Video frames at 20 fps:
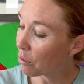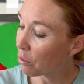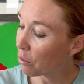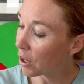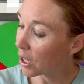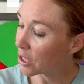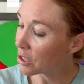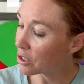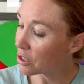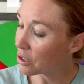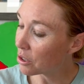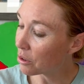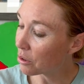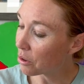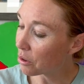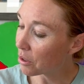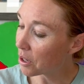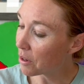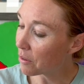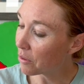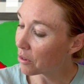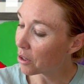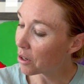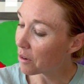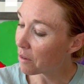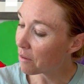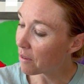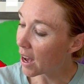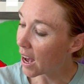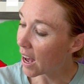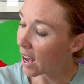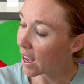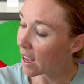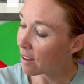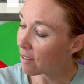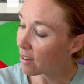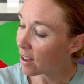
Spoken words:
1, 2, 3, 4, 5.